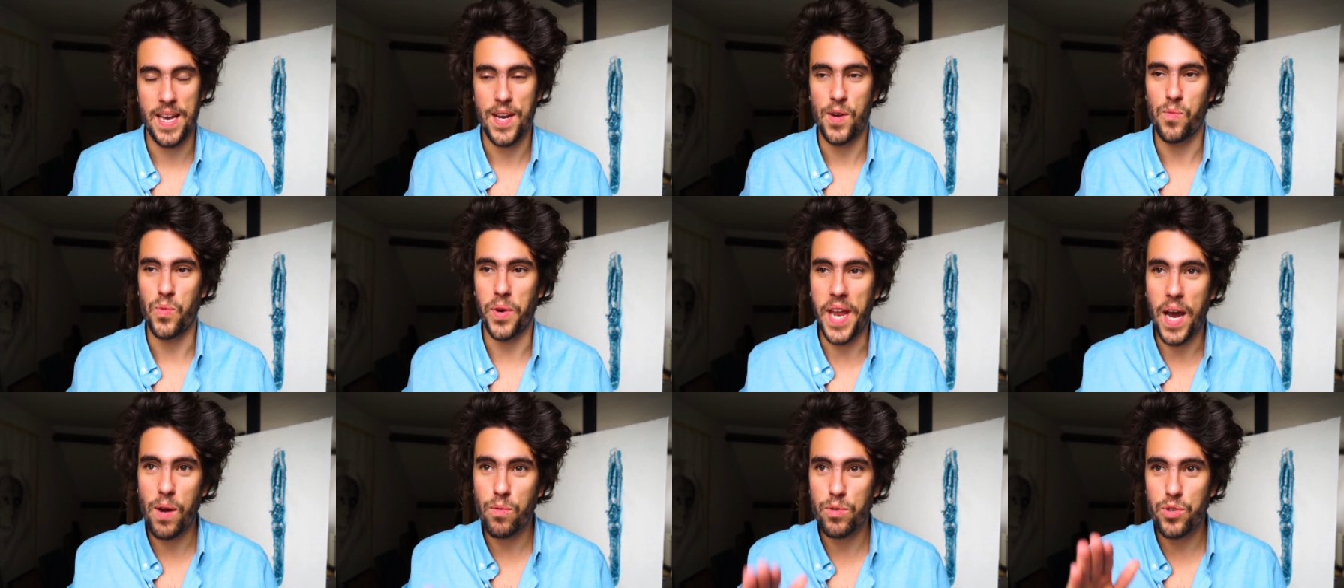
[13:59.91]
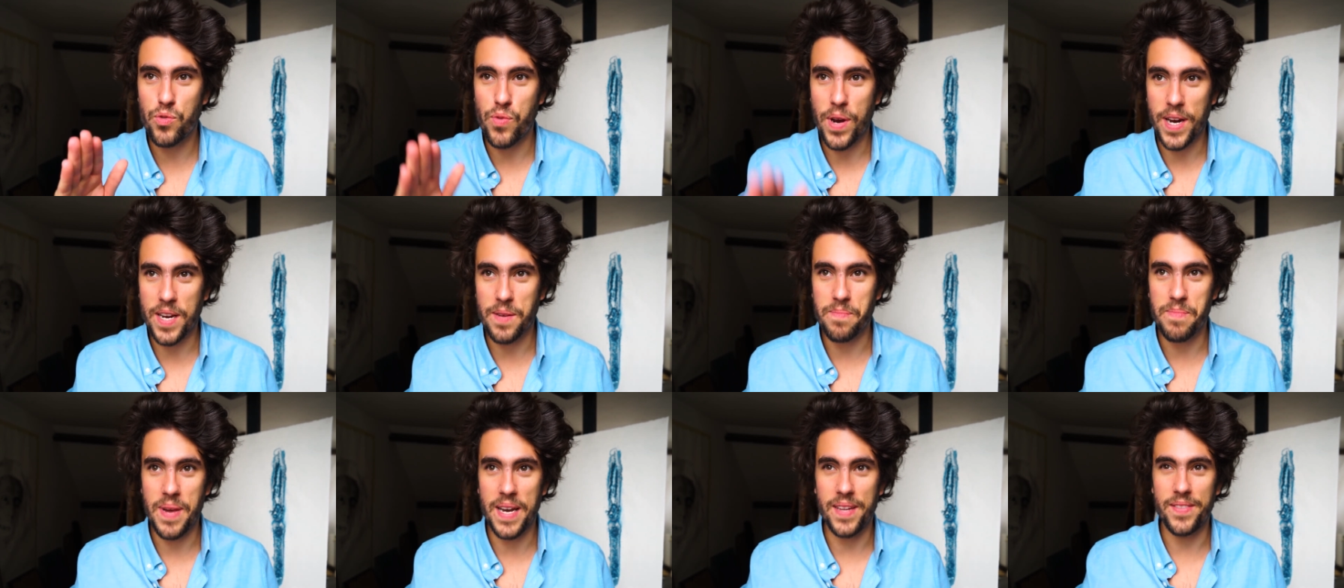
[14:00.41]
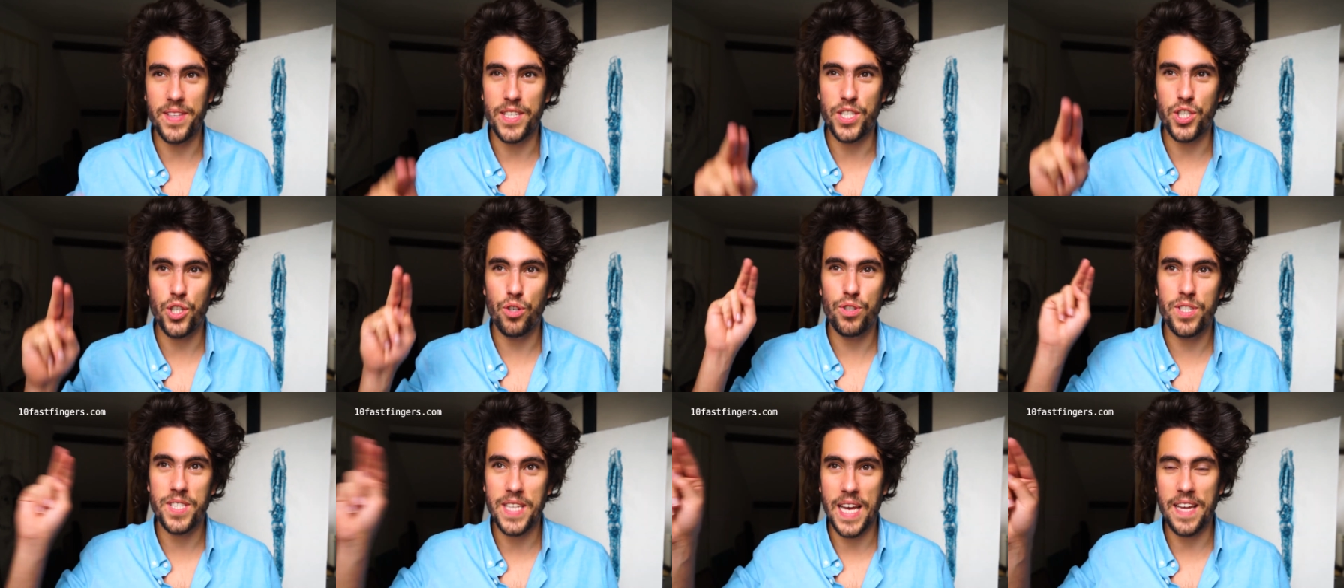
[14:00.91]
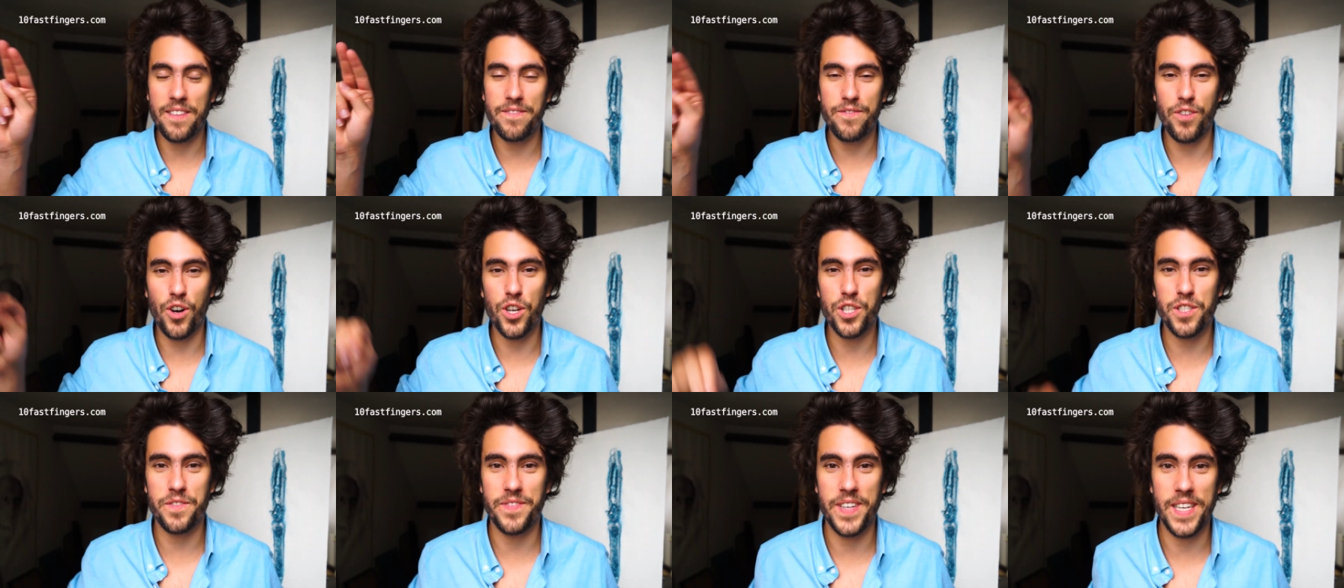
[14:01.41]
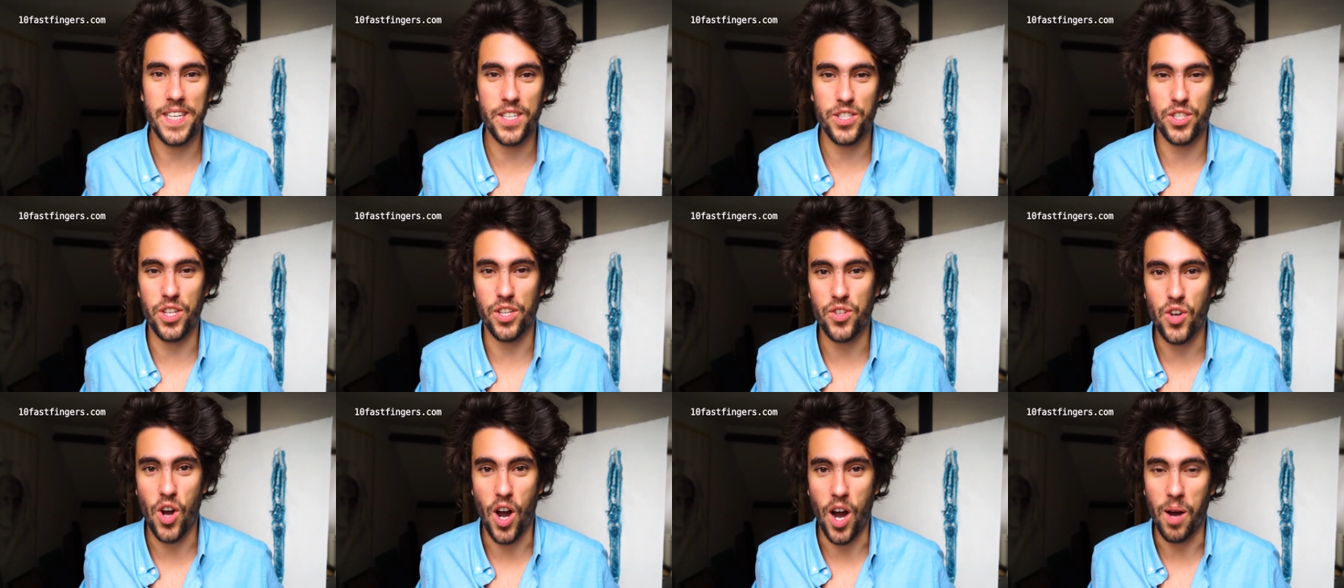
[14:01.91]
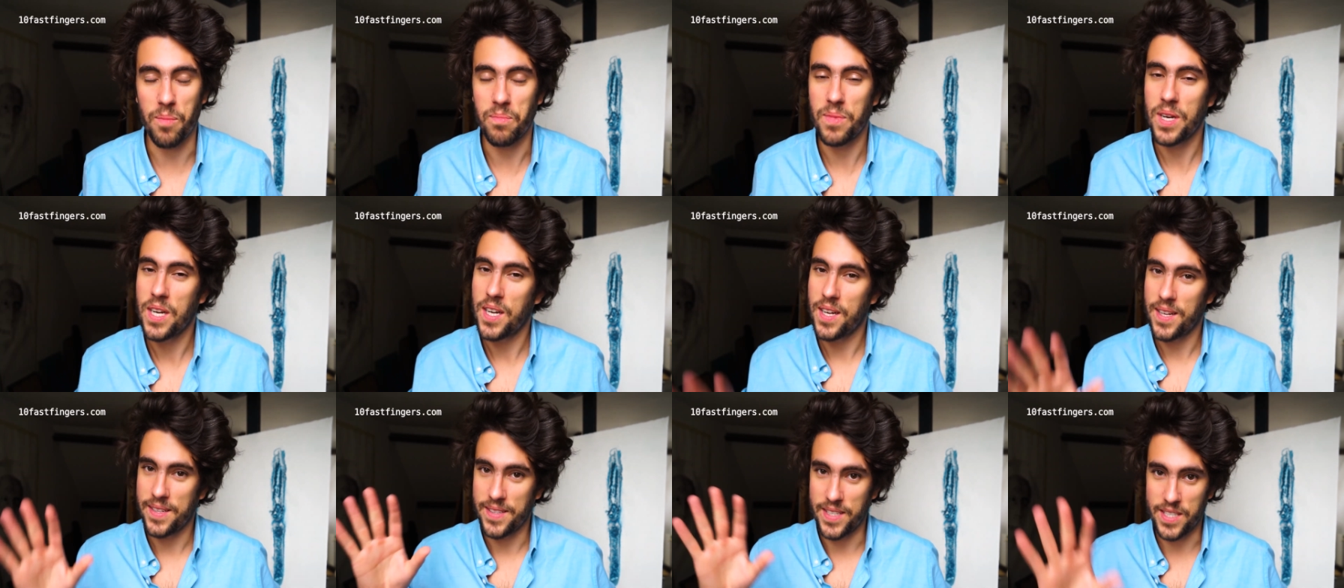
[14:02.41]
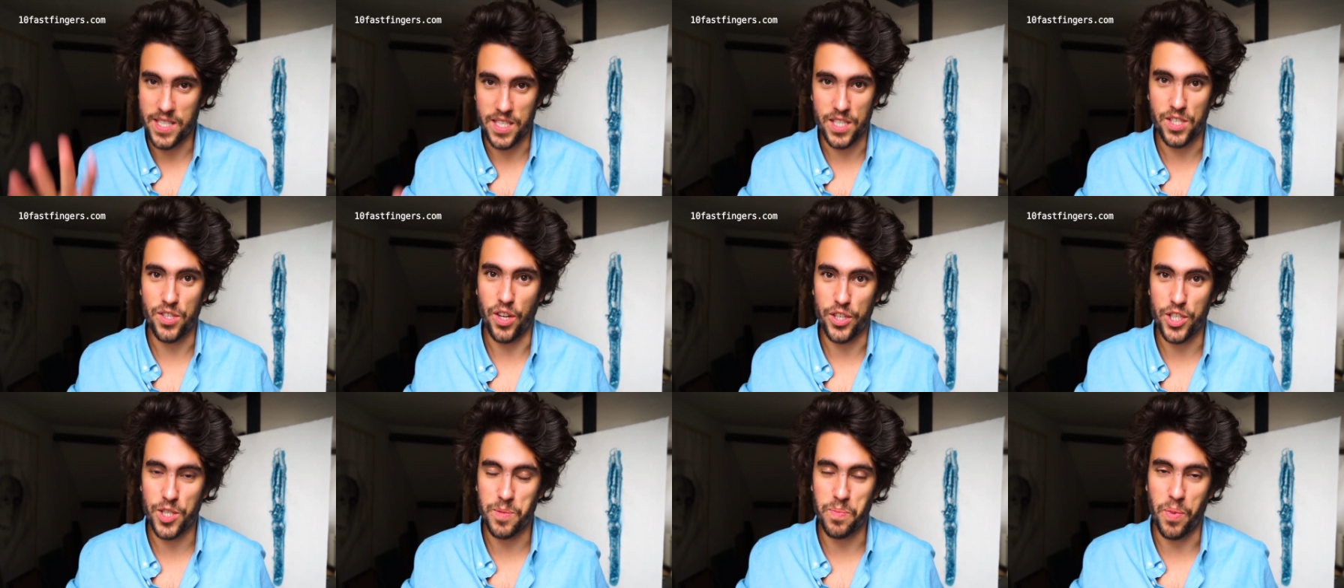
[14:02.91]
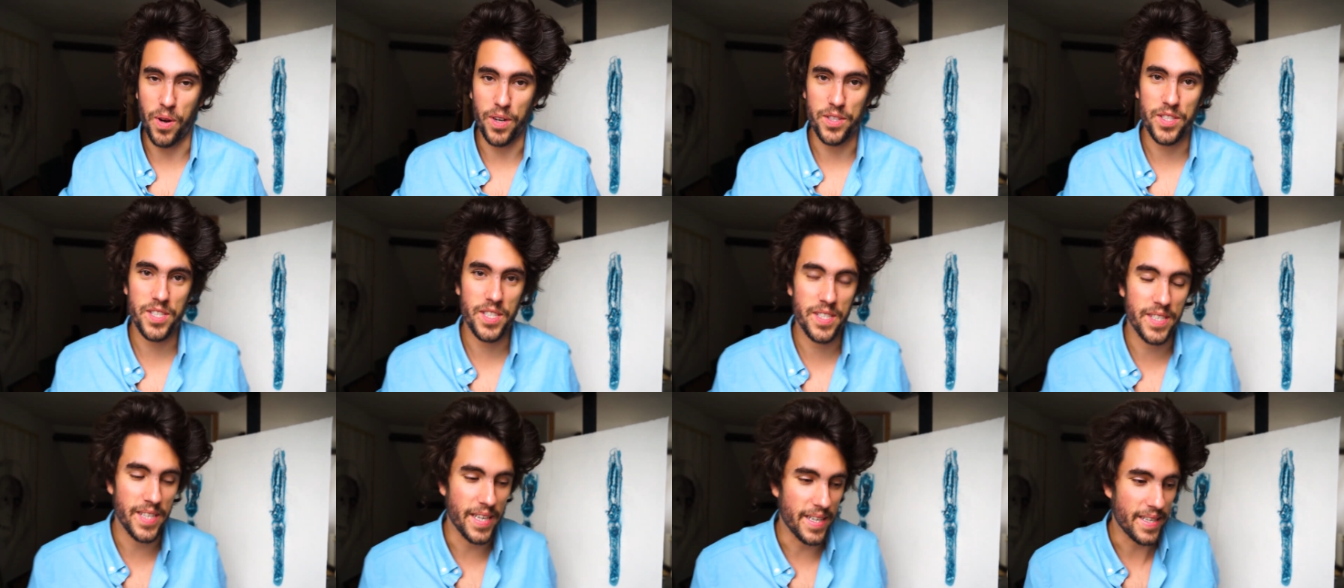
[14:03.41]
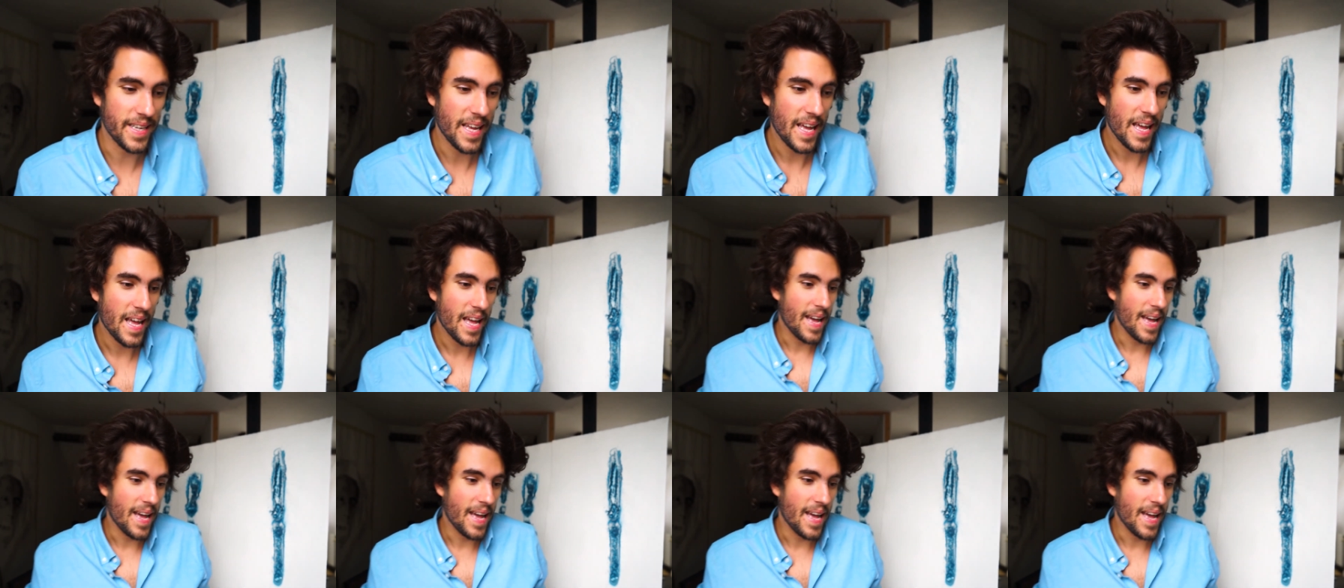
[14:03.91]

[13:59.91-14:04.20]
What I would recommend is use 10fastfingers.com. This is not a sponsored thing.